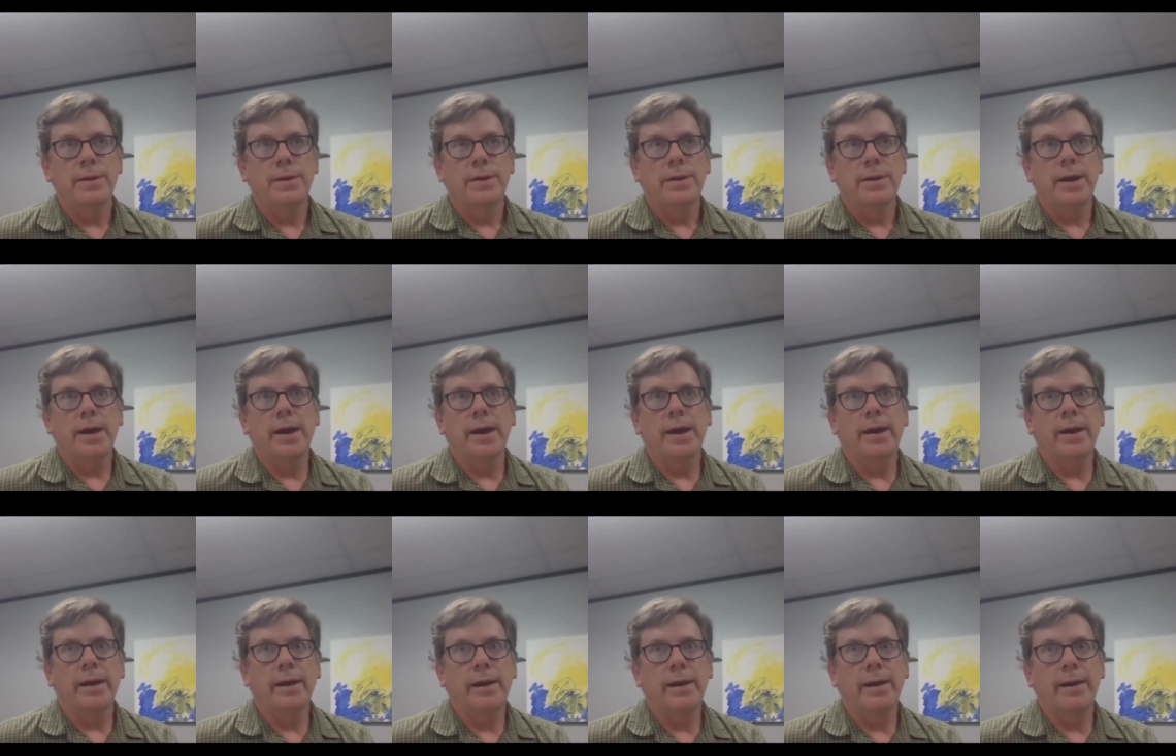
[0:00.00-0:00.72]

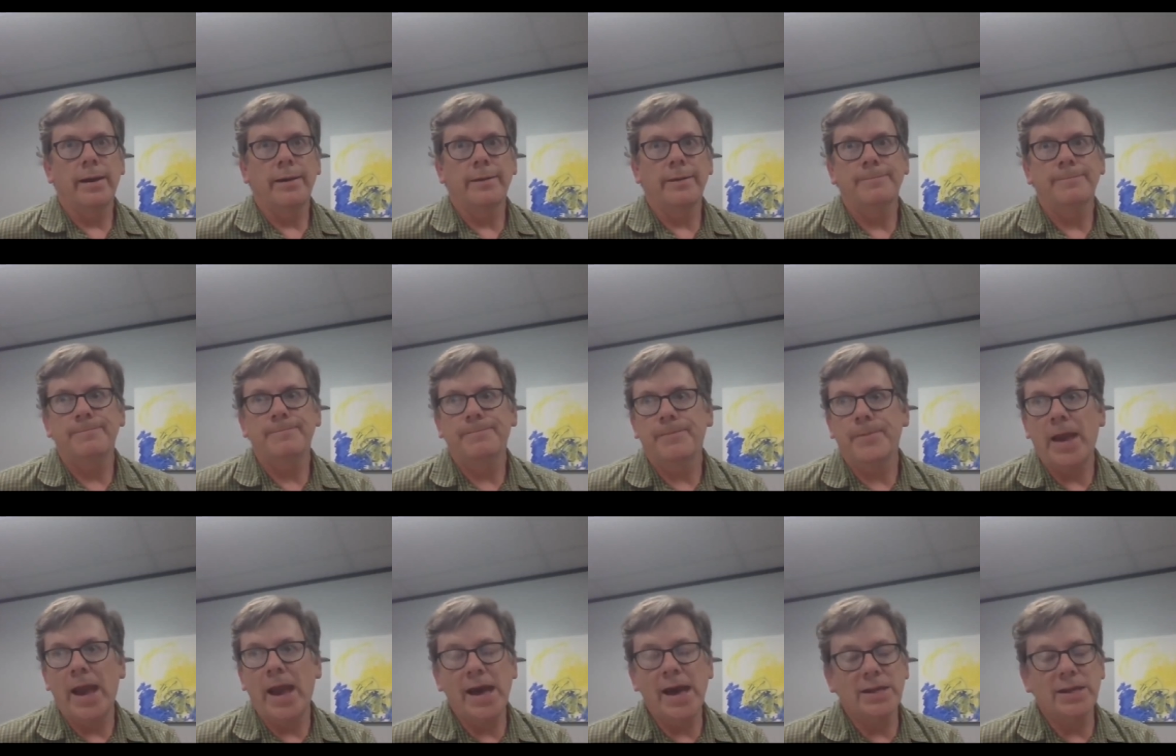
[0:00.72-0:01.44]
uh,
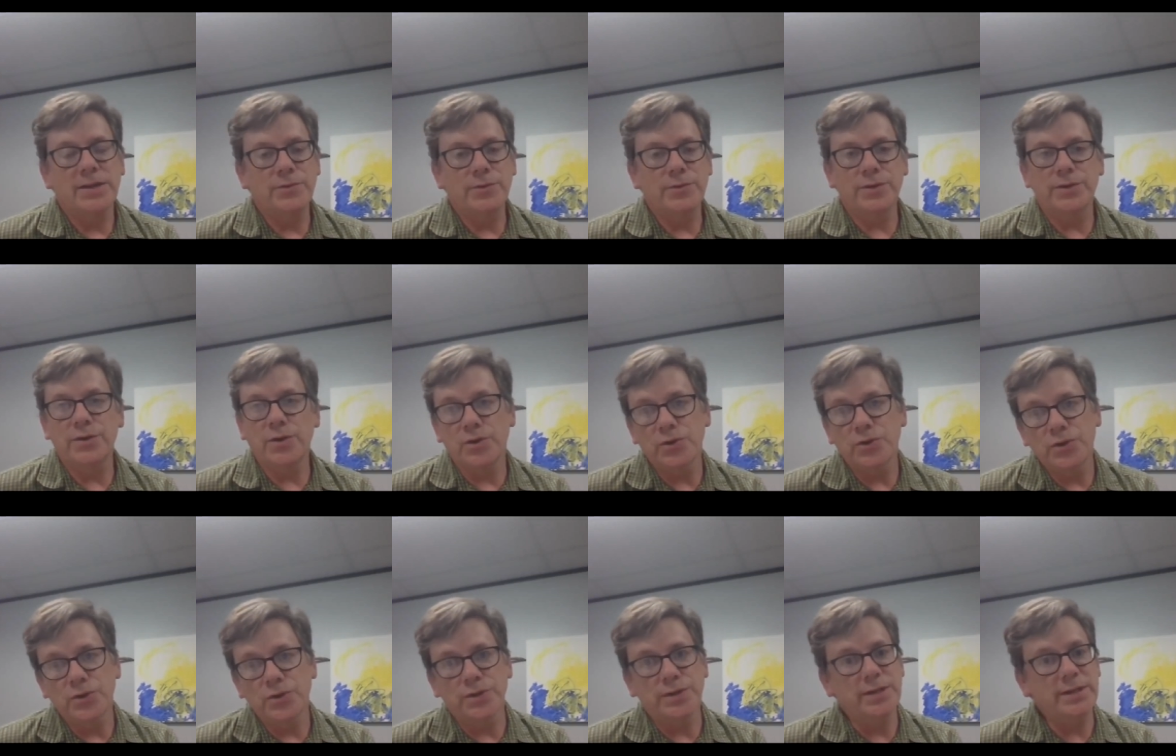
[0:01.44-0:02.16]
ask for
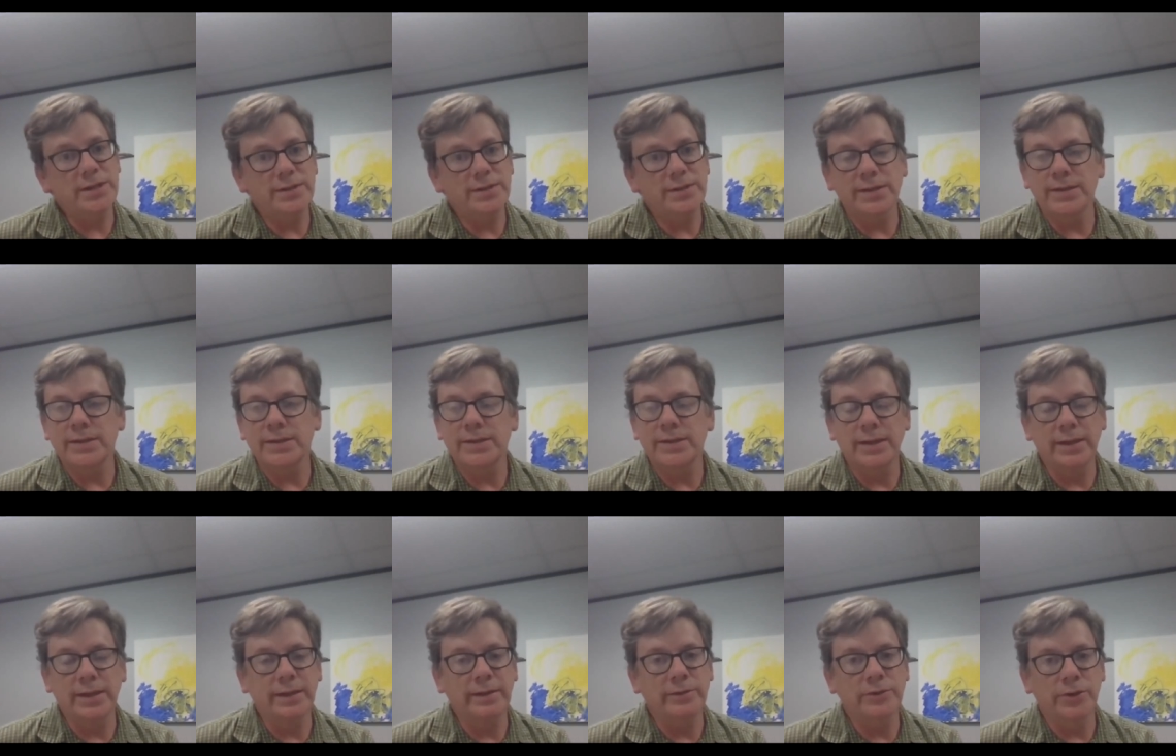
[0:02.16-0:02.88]
social
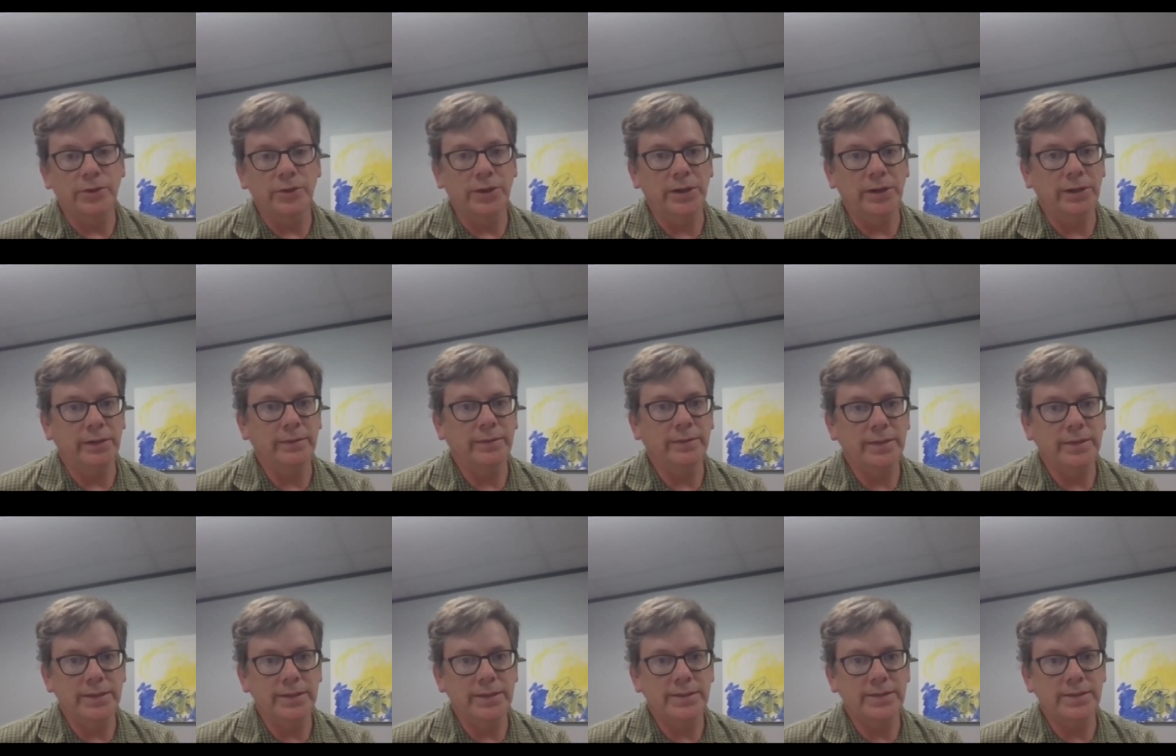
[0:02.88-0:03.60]
distancing during
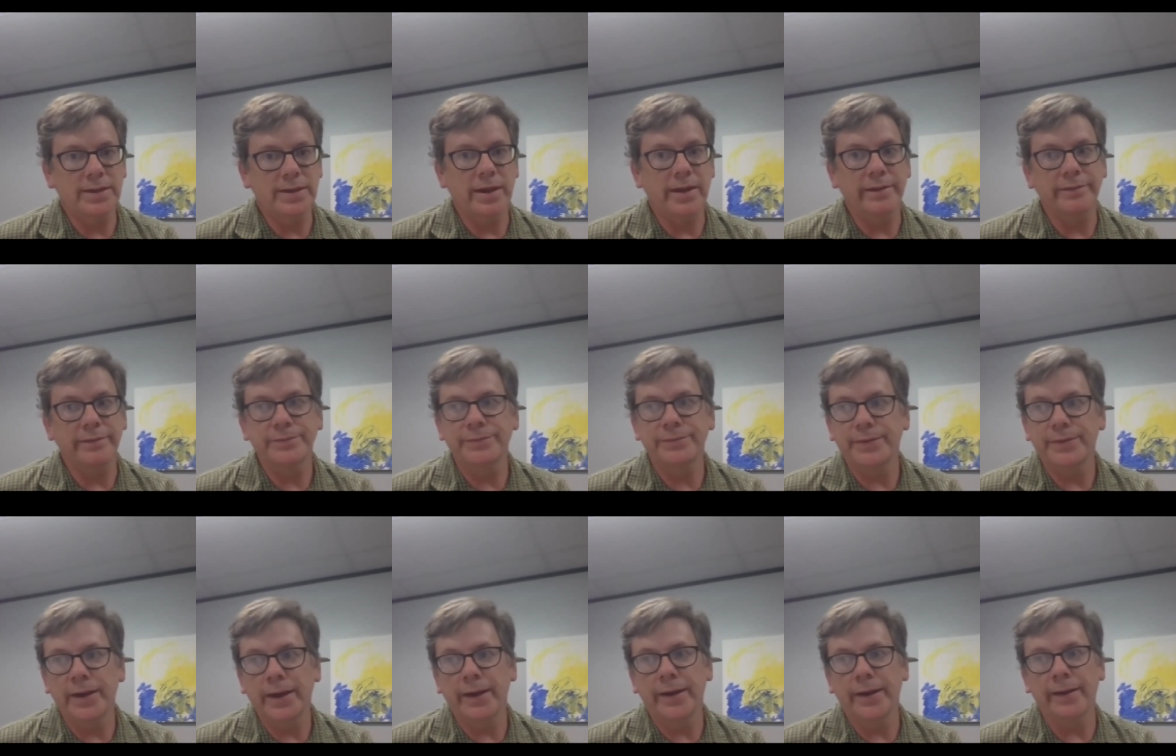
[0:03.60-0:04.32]
this stuff,
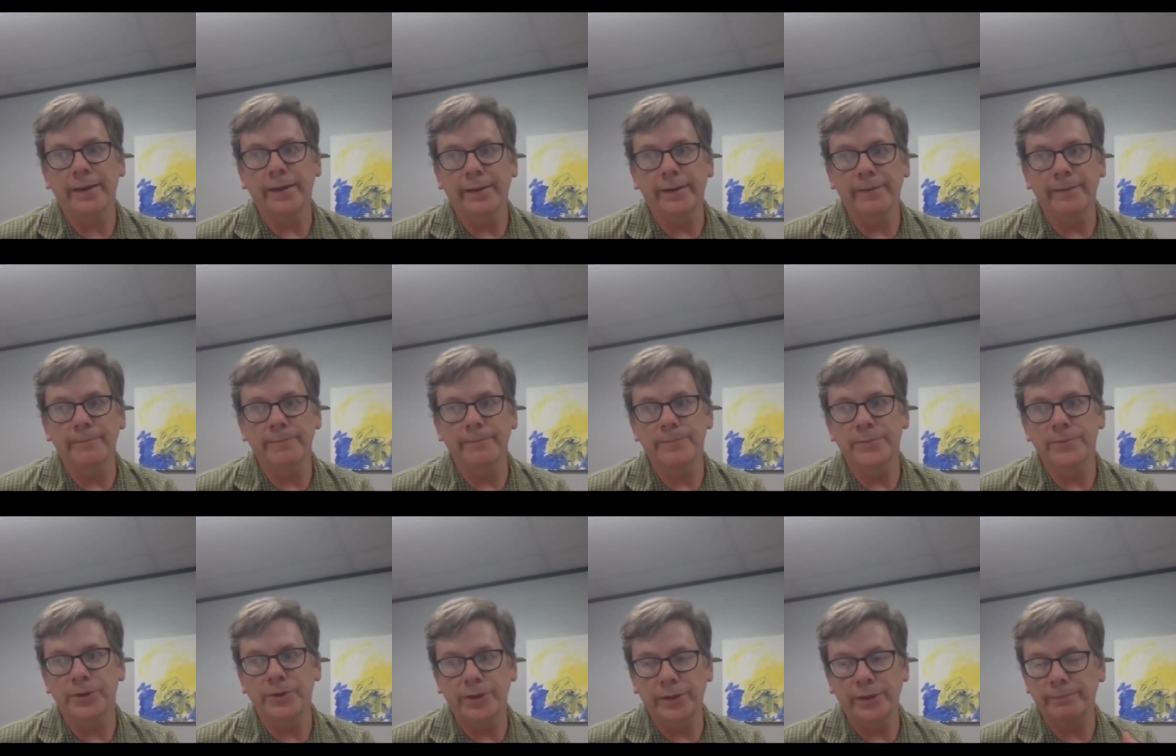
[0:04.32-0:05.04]
um,
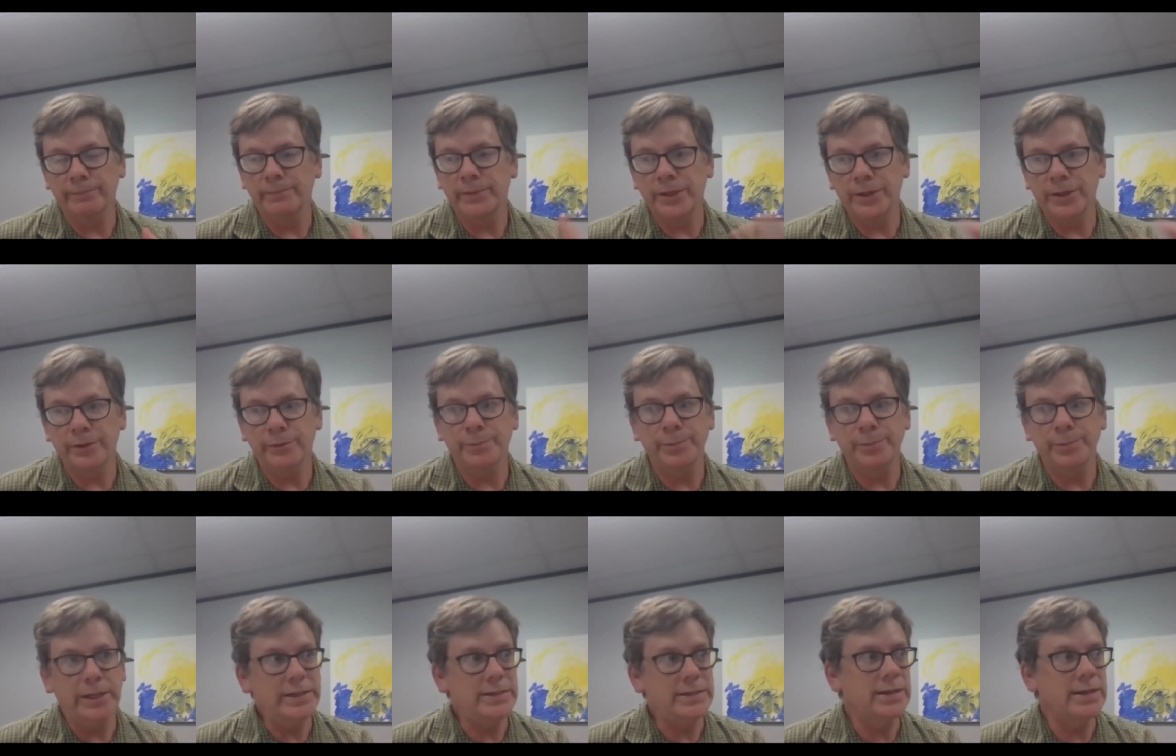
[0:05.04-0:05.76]
during you know
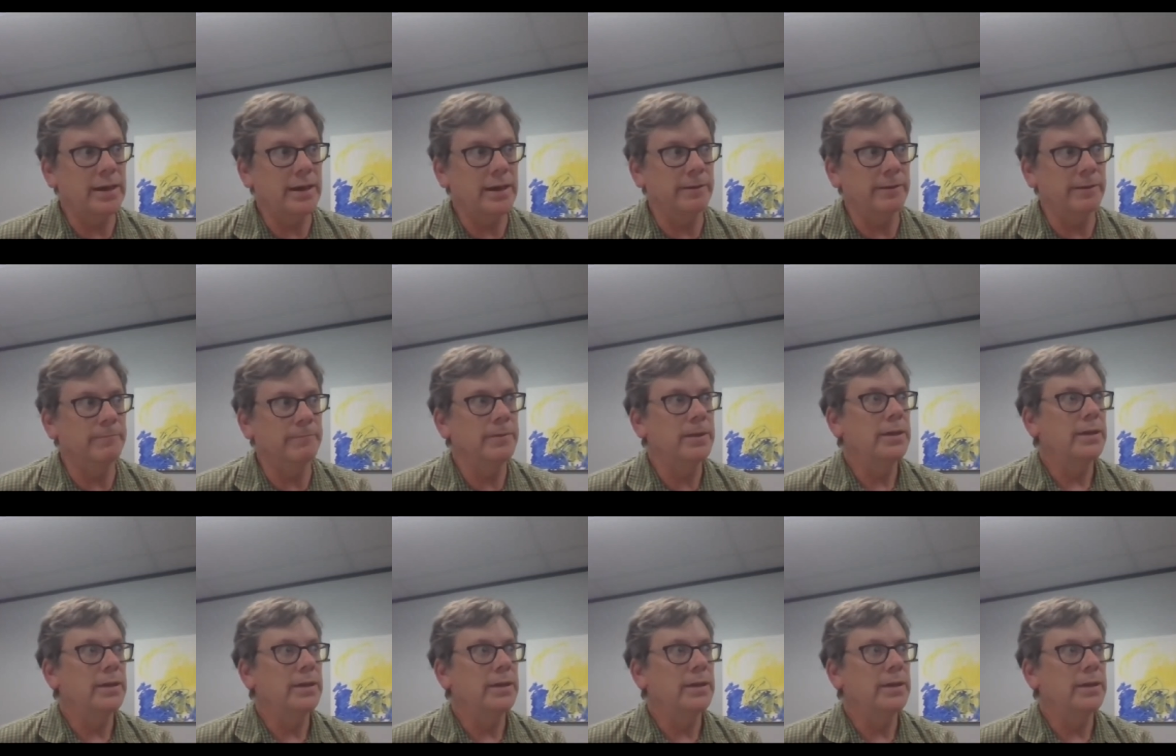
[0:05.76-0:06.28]
playtime.